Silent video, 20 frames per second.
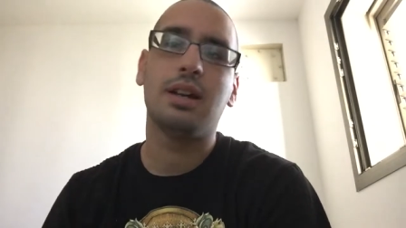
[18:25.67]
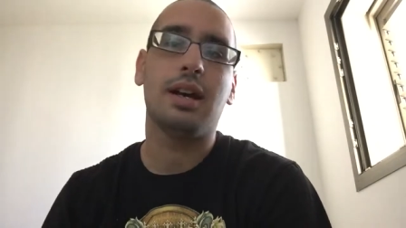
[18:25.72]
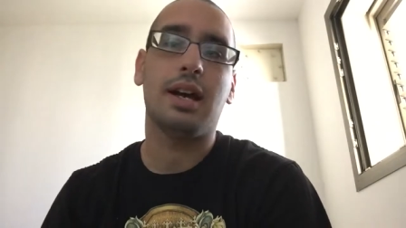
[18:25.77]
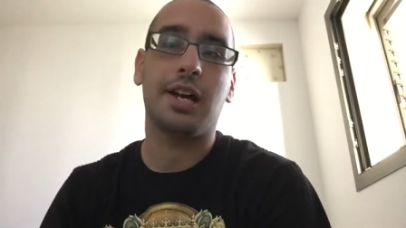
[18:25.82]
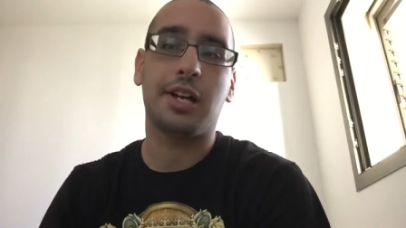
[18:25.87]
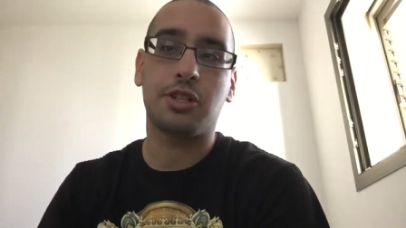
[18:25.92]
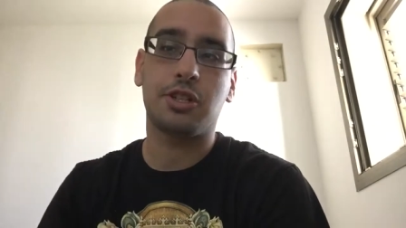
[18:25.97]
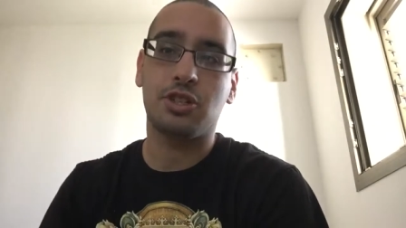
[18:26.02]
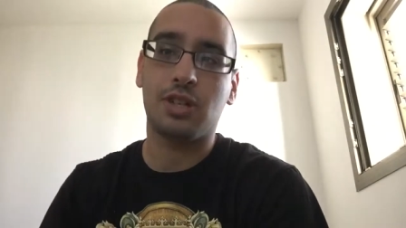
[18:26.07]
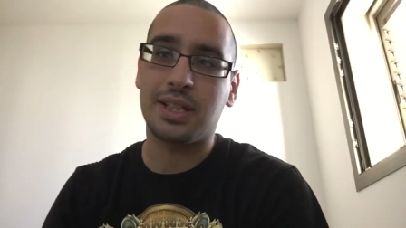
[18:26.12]

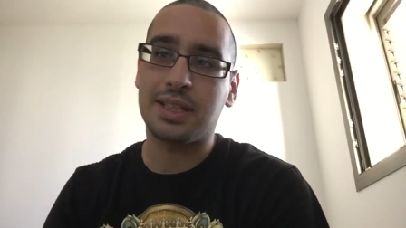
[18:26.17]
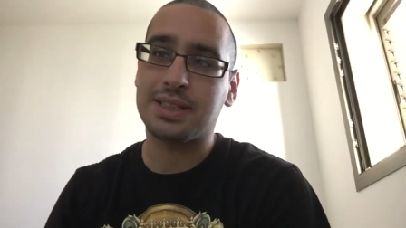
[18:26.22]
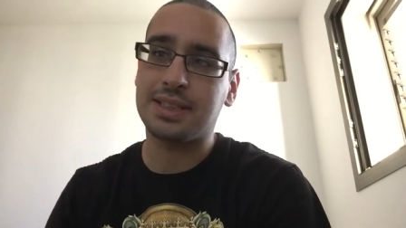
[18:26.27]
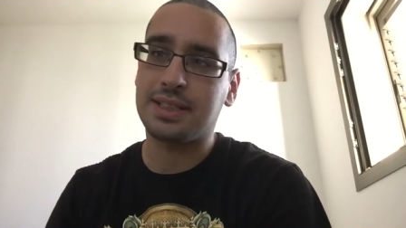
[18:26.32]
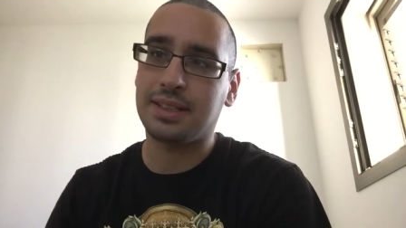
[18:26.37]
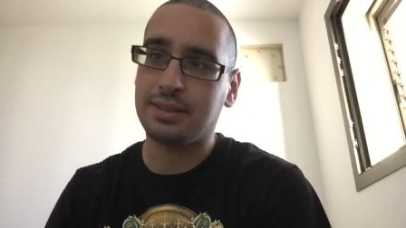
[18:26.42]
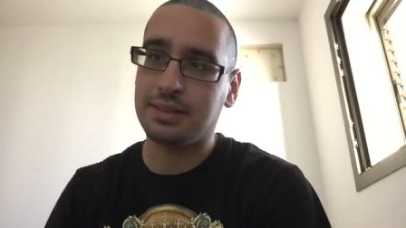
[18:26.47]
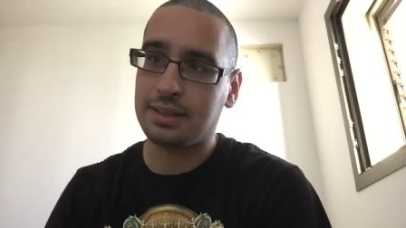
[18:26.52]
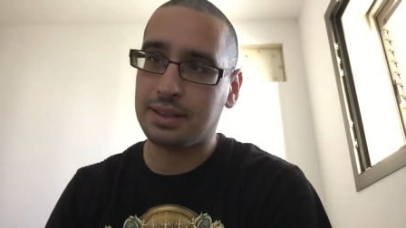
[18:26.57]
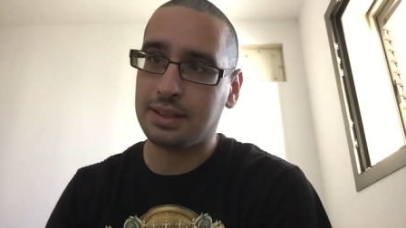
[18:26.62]
actually
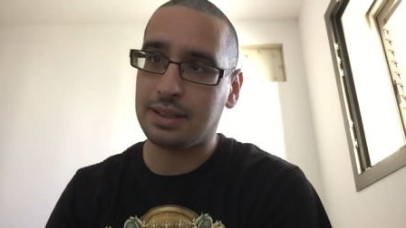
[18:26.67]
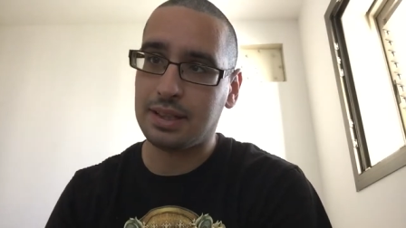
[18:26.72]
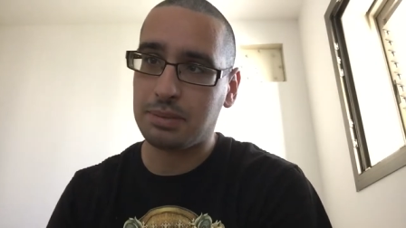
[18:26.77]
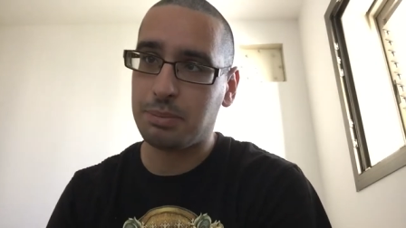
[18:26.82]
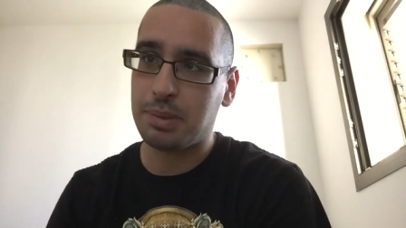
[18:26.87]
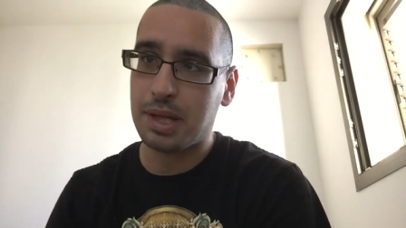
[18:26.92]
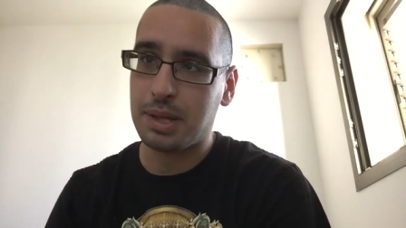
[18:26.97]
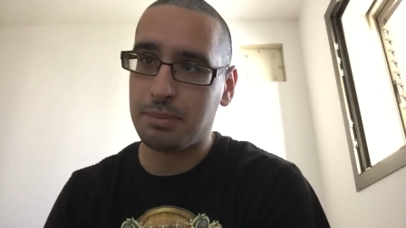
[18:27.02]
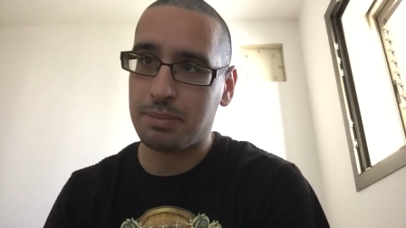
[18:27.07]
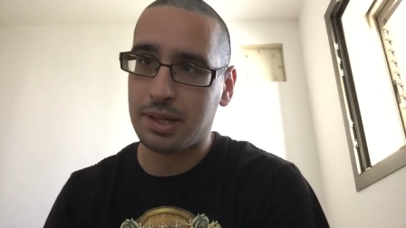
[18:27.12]
started at,
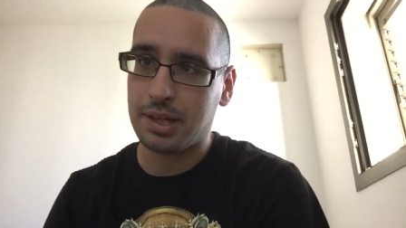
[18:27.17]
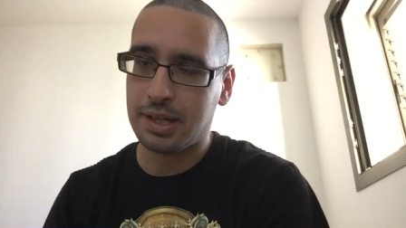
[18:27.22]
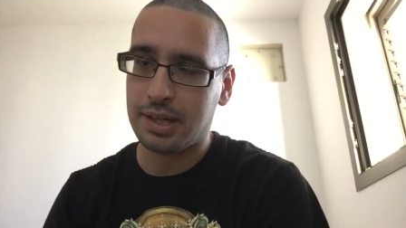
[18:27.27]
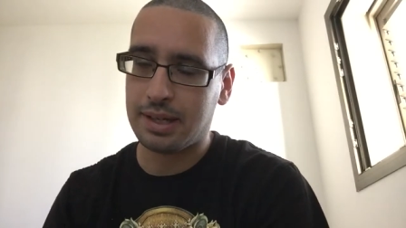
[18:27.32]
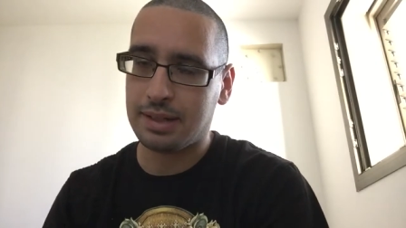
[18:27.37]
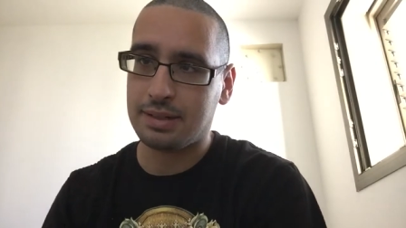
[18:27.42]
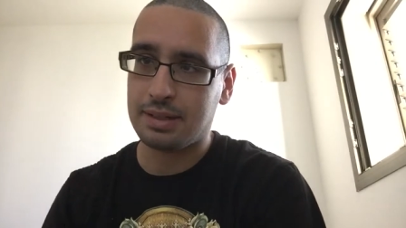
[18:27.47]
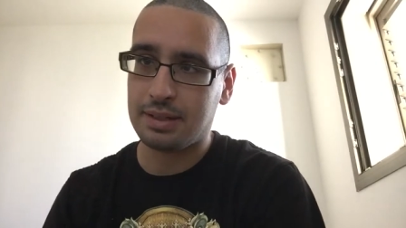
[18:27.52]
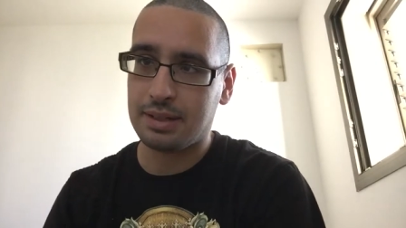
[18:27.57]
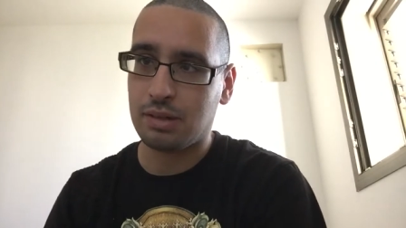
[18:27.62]
Bab at
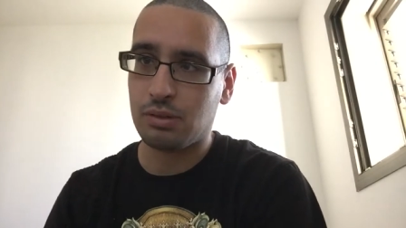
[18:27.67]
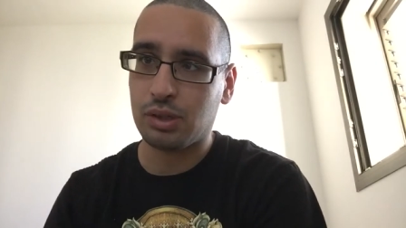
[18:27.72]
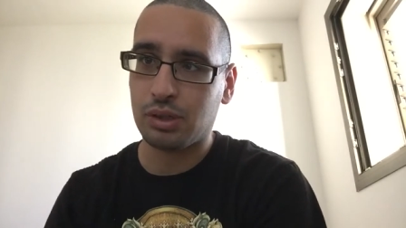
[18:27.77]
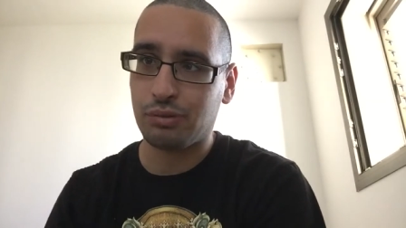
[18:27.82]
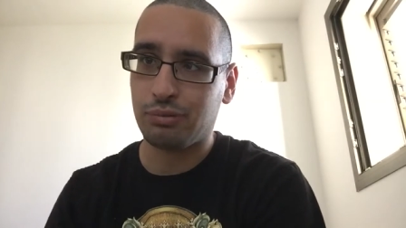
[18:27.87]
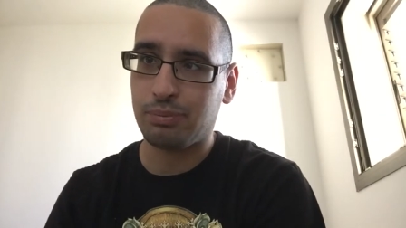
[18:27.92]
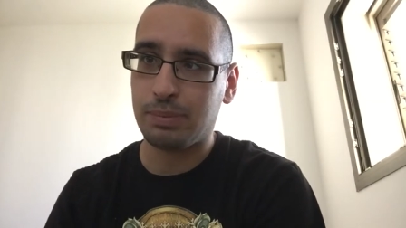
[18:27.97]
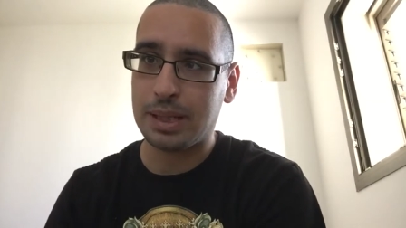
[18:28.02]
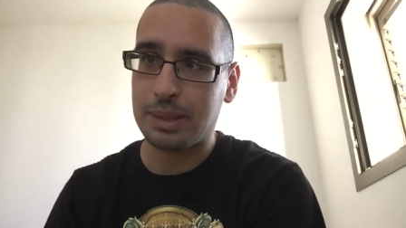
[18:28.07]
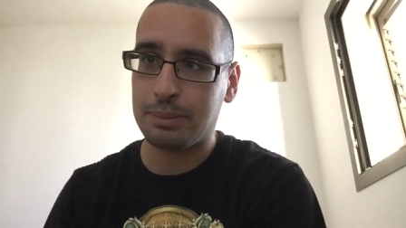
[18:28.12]
eh, the Tower
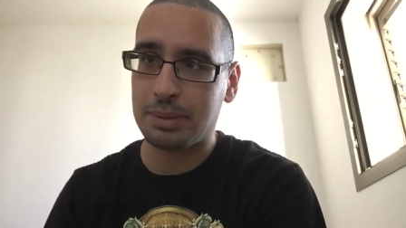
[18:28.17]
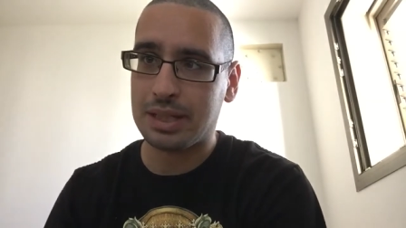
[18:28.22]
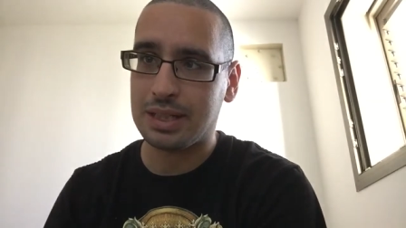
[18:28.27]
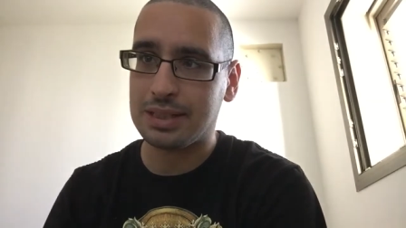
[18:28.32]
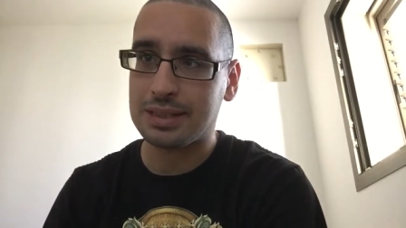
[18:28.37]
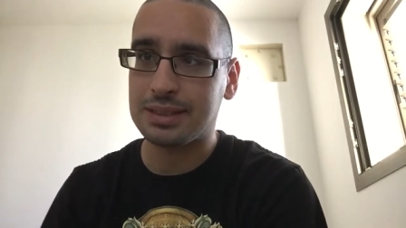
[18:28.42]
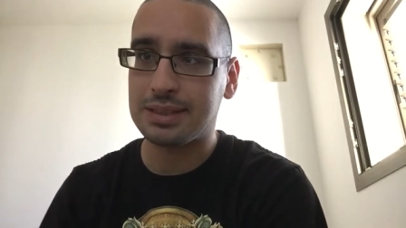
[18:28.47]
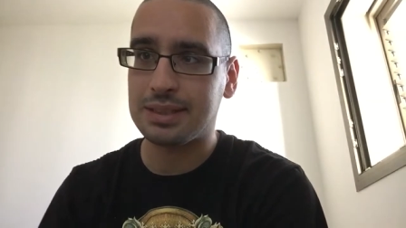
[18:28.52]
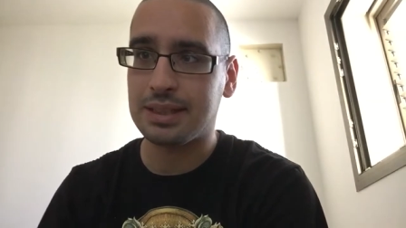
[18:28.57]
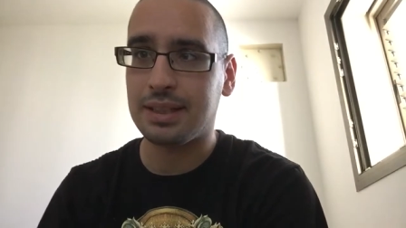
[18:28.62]
of Babel
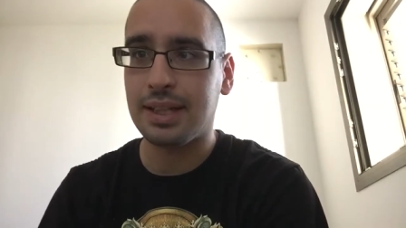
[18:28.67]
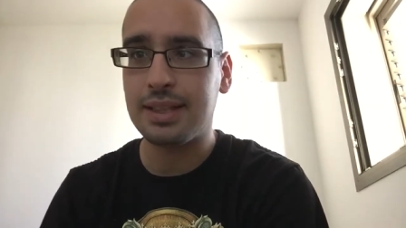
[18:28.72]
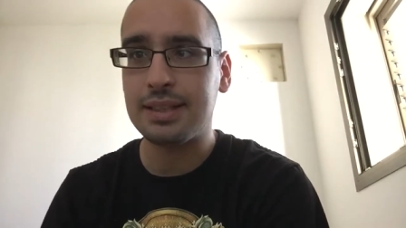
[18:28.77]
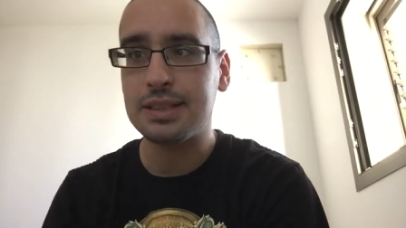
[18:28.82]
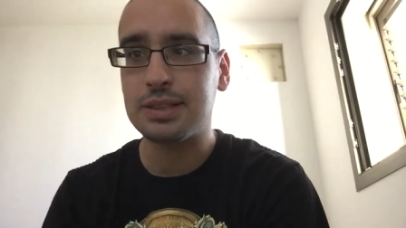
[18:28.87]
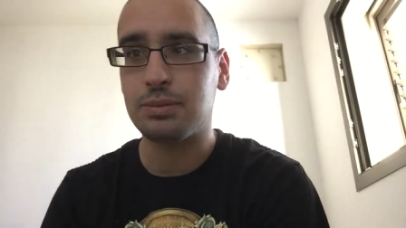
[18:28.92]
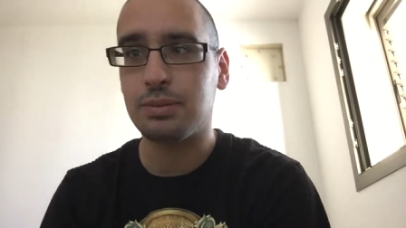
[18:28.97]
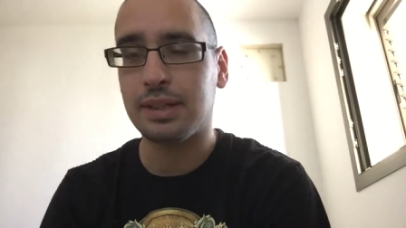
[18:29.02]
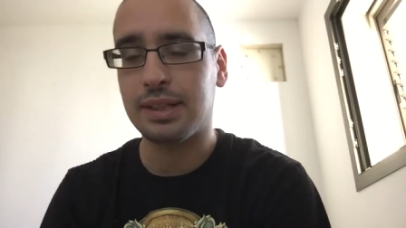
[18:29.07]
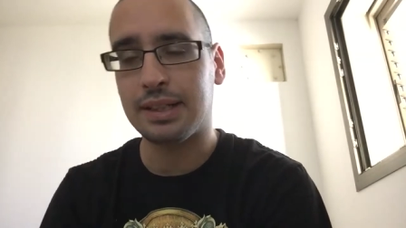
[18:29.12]

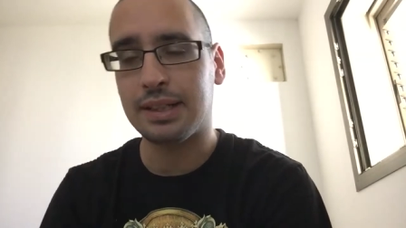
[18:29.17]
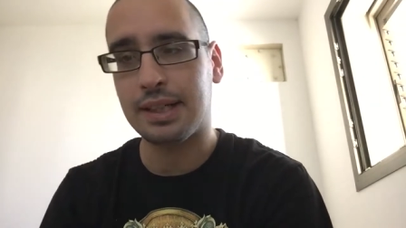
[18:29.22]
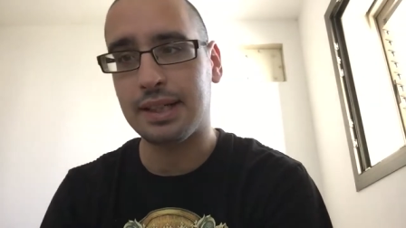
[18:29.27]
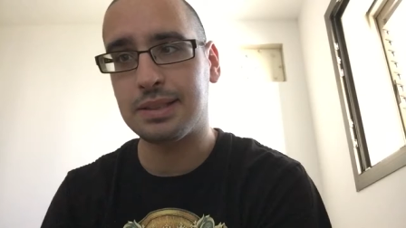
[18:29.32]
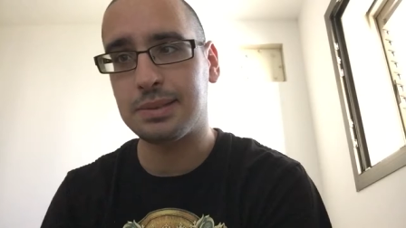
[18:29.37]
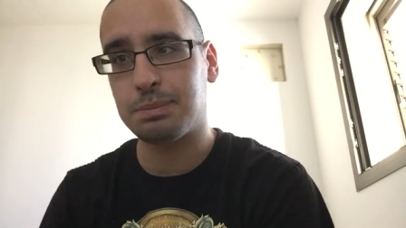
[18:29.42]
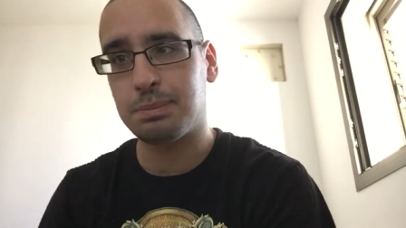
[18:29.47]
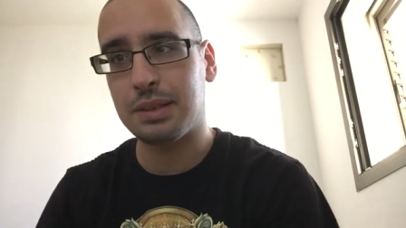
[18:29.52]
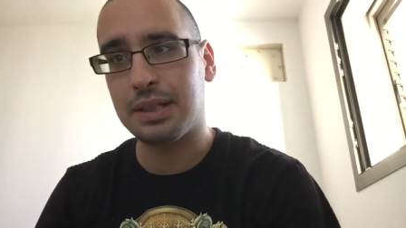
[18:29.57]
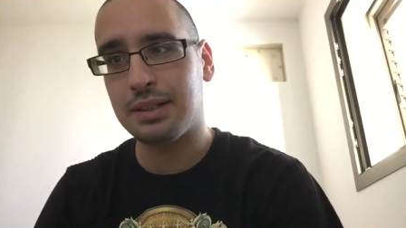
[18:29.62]
incidents where
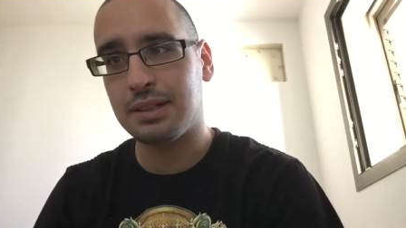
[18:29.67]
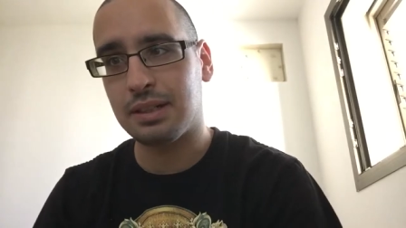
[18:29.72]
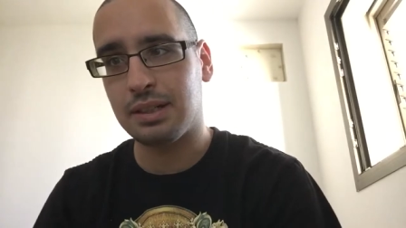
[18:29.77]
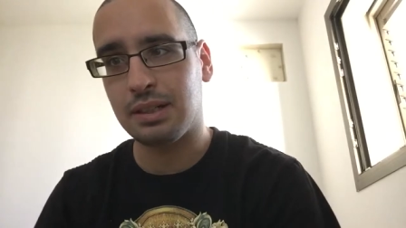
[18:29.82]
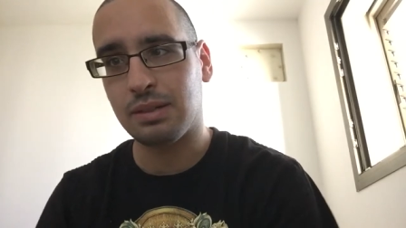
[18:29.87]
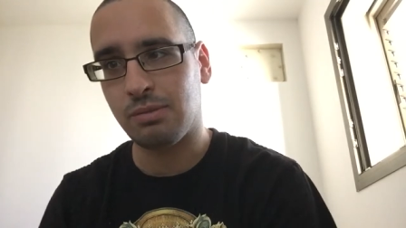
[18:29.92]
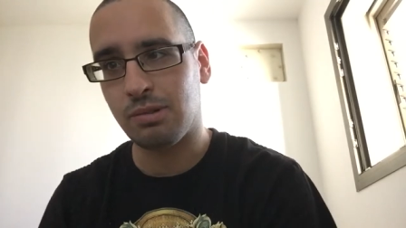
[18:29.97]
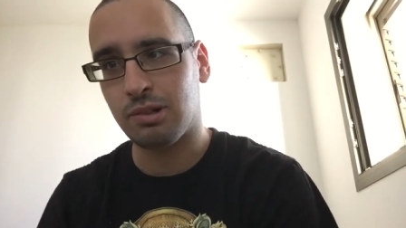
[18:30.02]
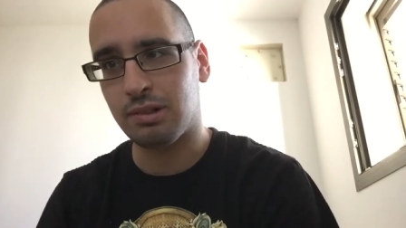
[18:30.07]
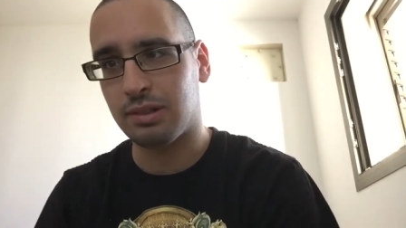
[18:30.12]
God split
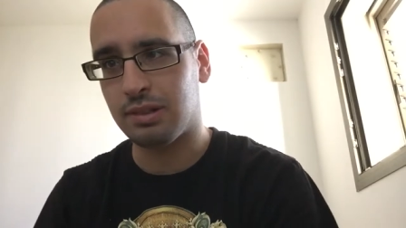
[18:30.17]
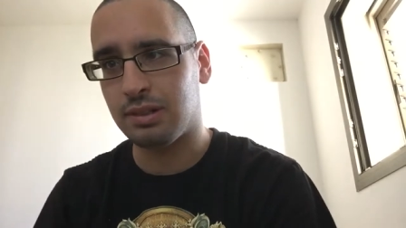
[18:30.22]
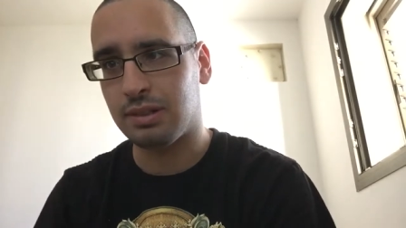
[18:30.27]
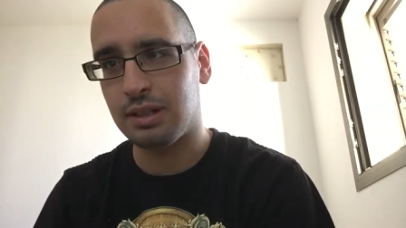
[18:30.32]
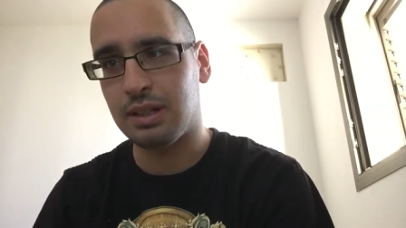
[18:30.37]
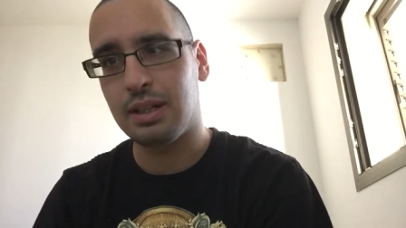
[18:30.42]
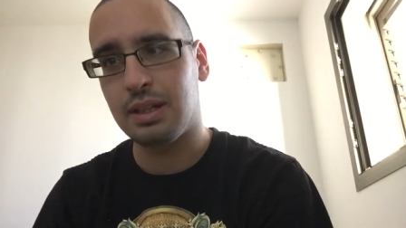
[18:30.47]
the world